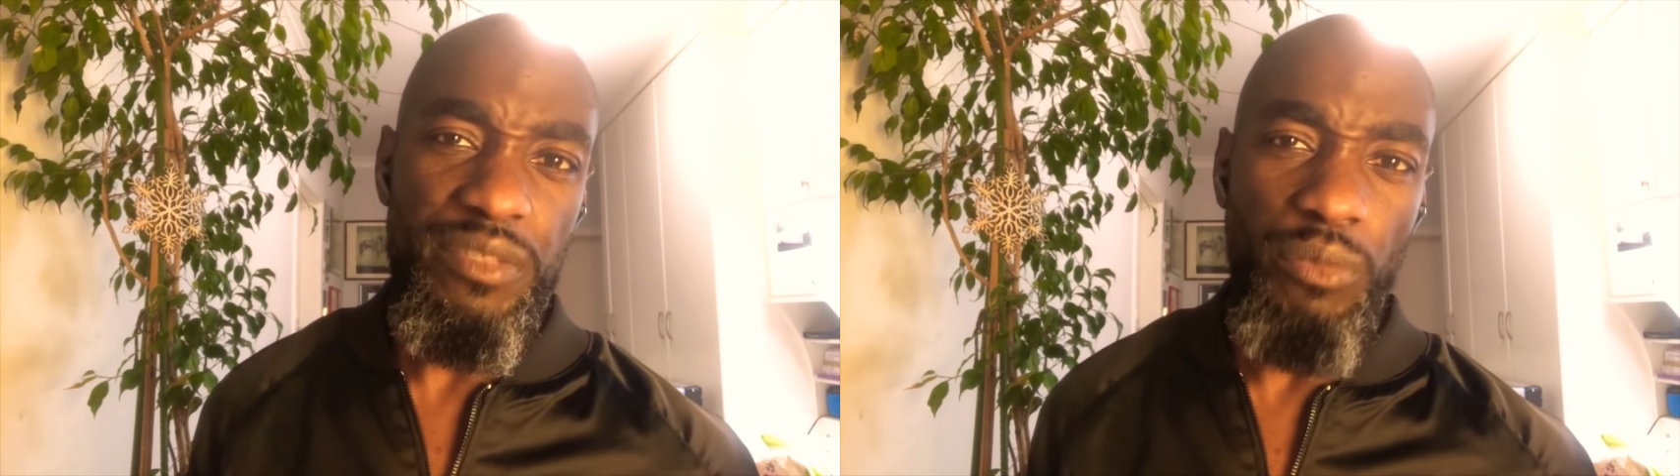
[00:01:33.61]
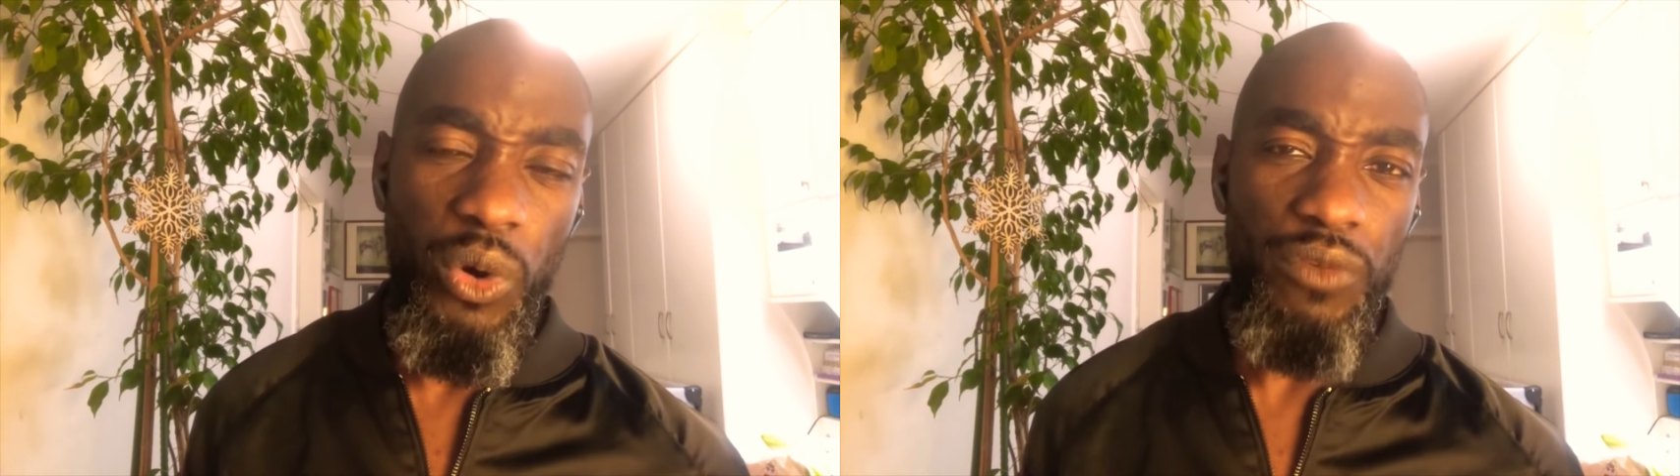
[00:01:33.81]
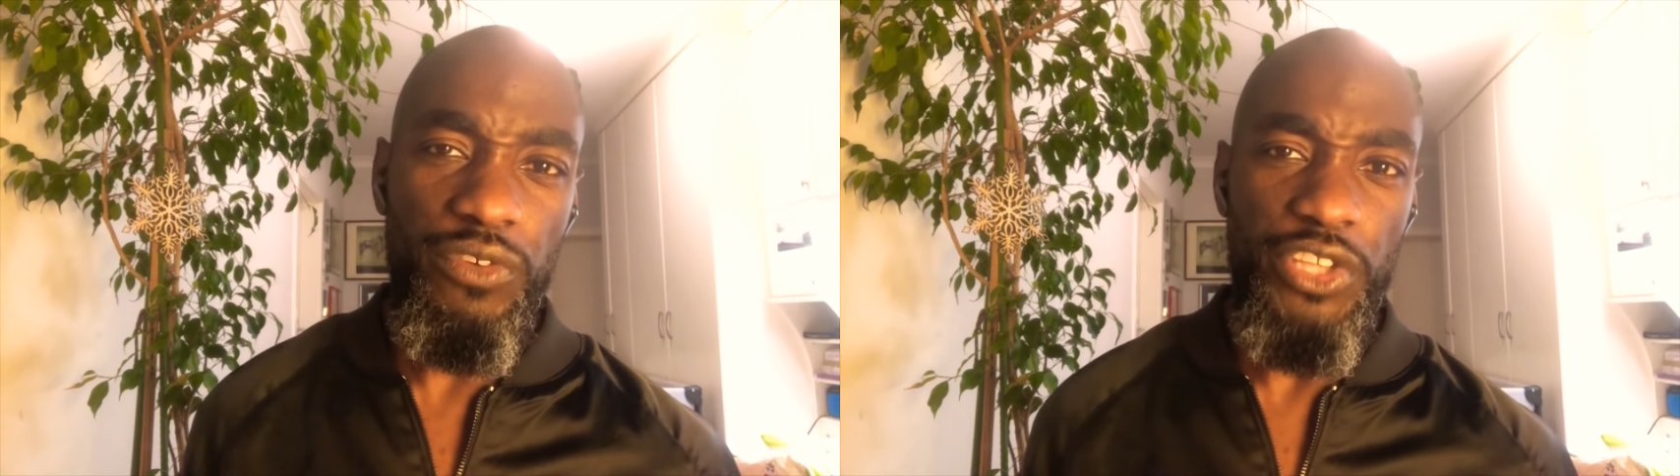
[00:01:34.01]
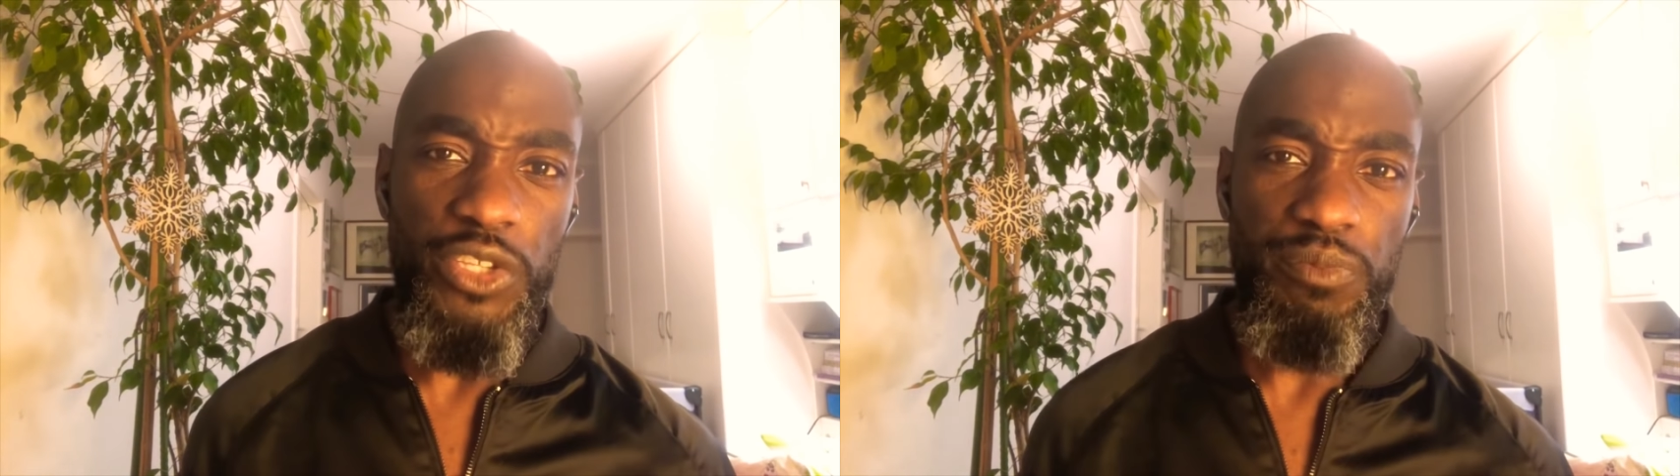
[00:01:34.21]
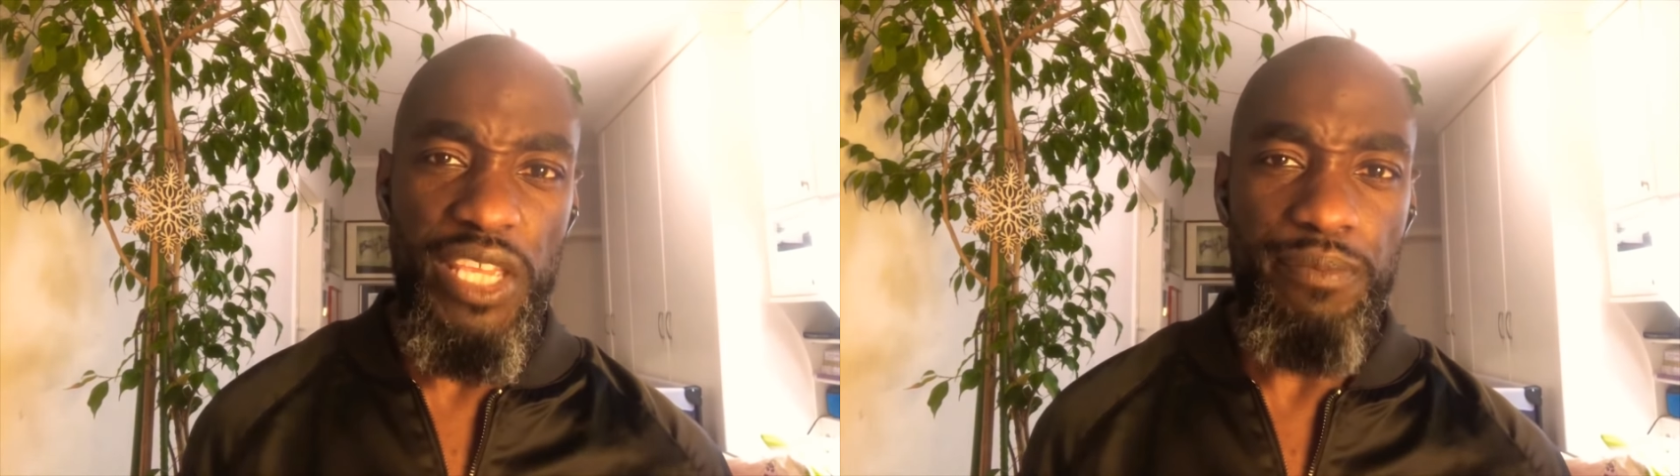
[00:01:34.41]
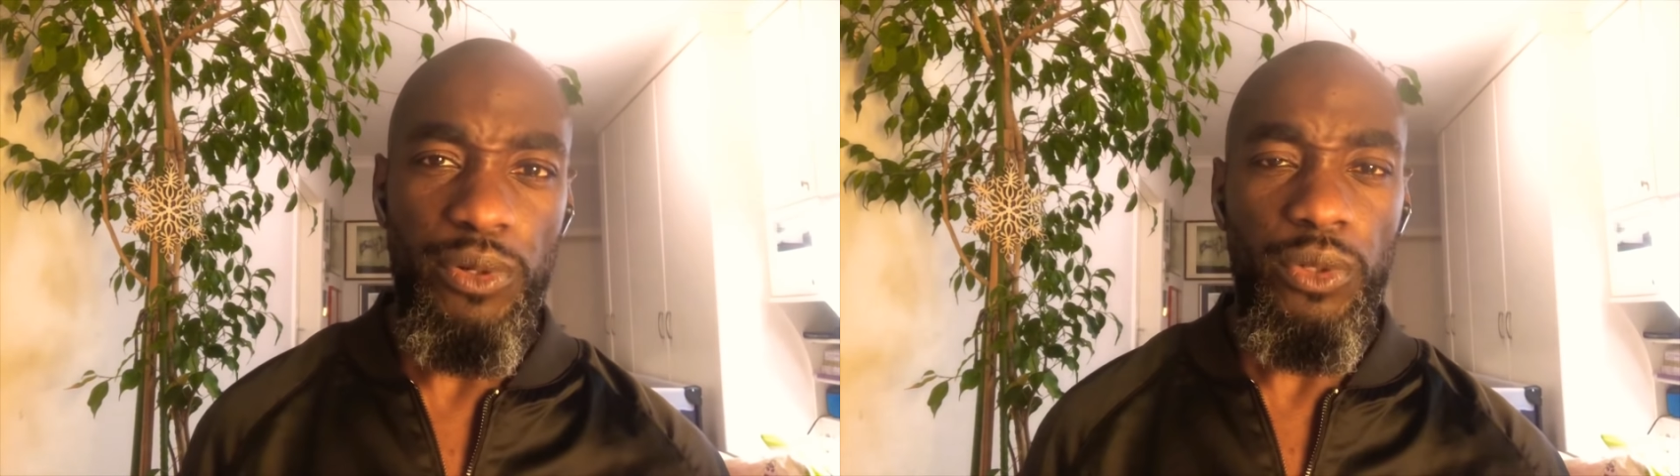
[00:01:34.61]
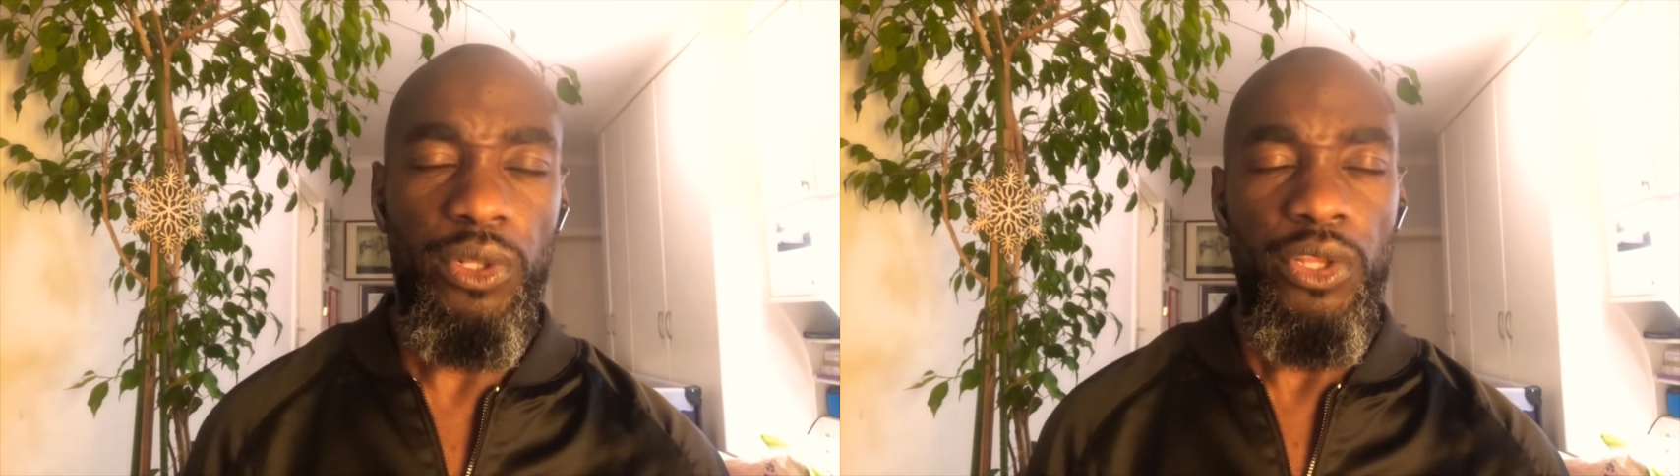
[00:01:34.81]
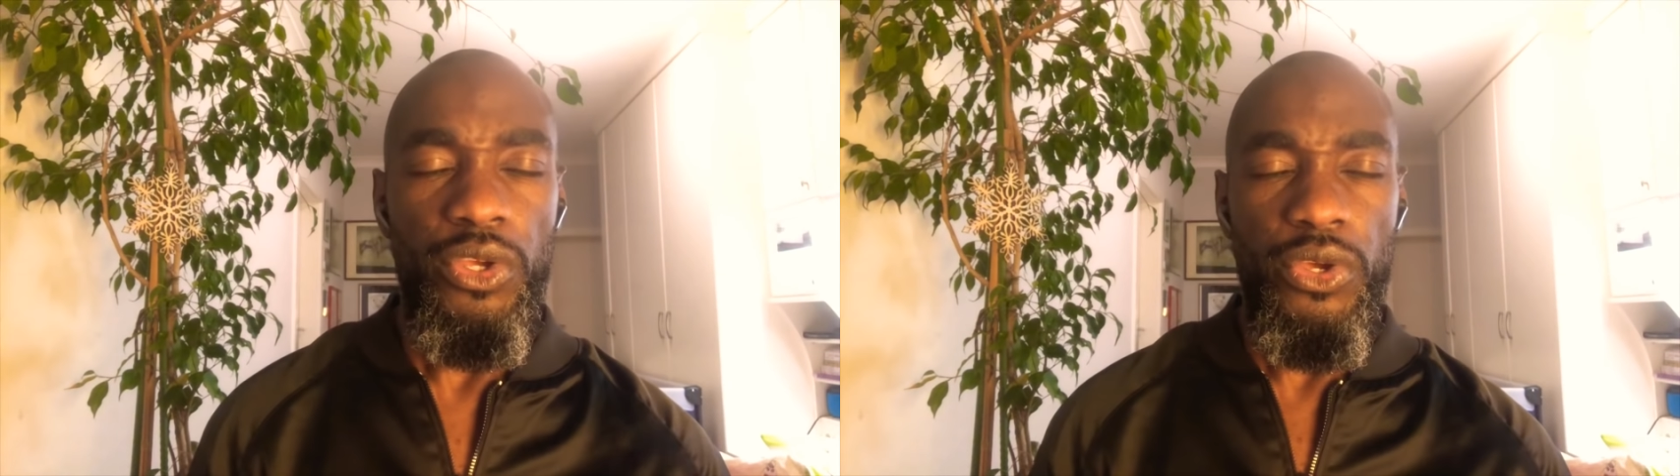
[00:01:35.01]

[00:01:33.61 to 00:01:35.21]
more for those people